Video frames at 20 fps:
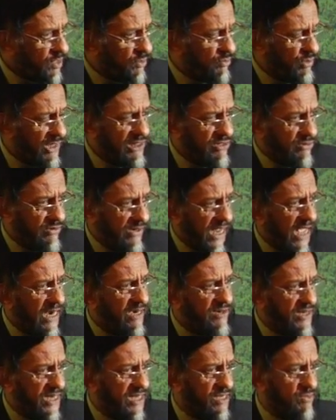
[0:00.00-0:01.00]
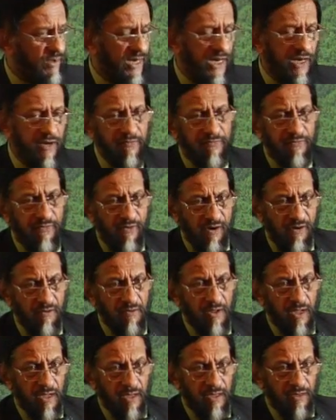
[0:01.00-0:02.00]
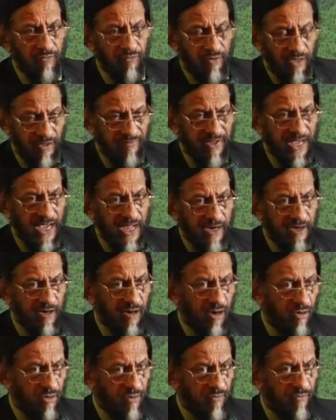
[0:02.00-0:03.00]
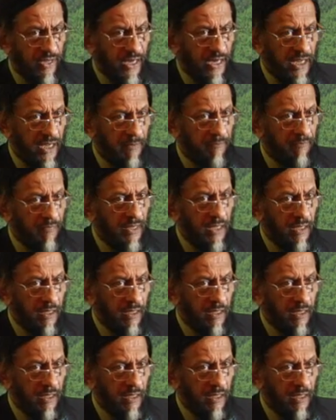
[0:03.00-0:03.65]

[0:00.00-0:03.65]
Well, the reality is very different. We have carried out a very